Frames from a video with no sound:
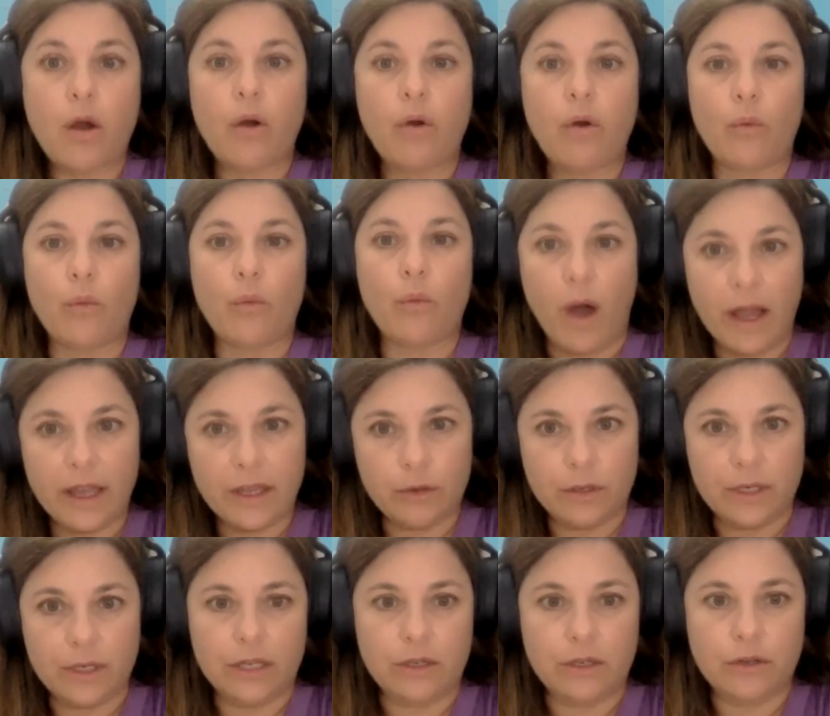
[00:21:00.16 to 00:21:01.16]
why
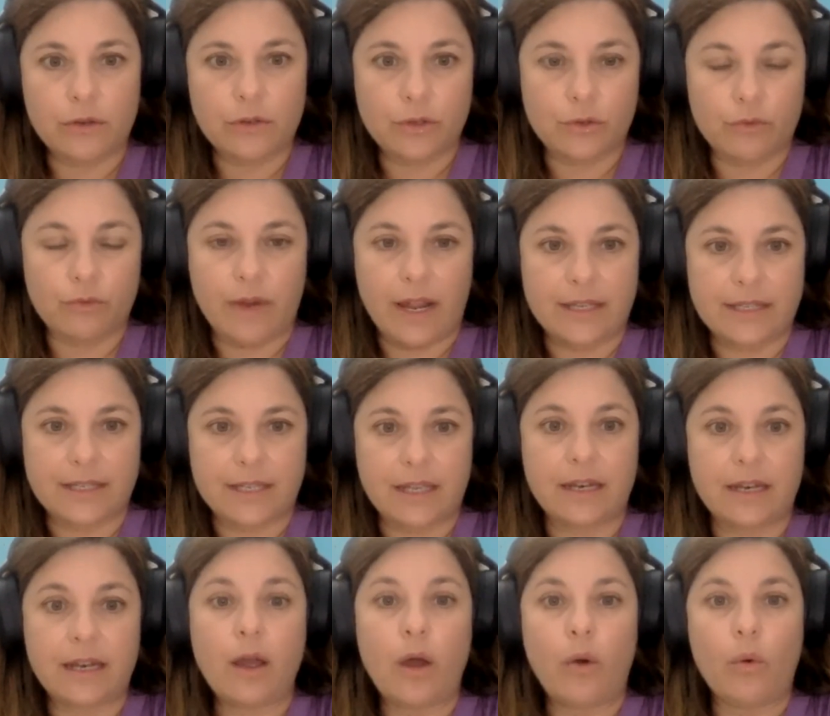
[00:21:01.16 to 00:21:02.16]
you need to raise
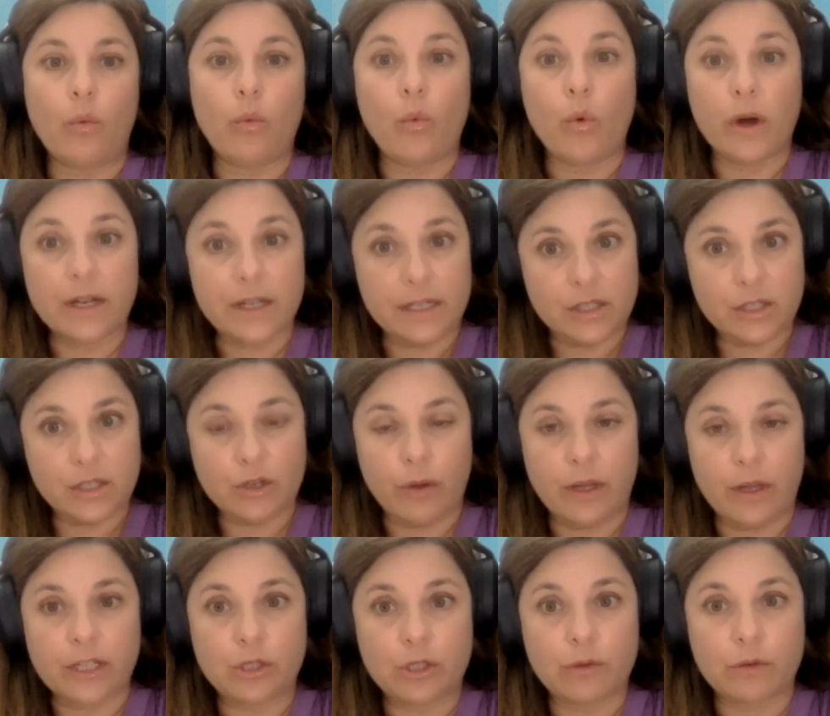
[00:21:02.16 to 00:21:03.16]
it, what it's
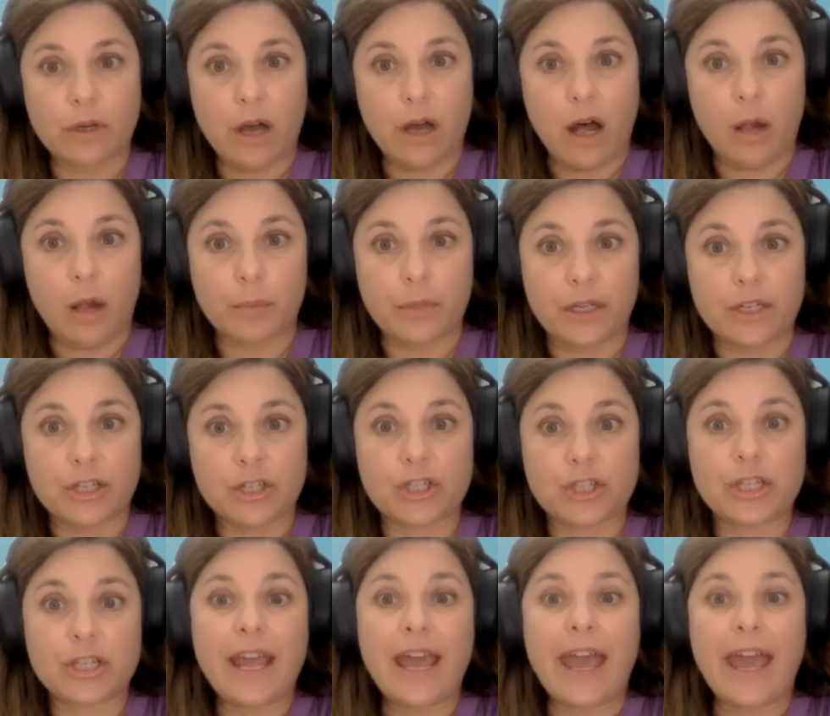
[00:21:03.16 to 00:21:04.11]
going to accomplish,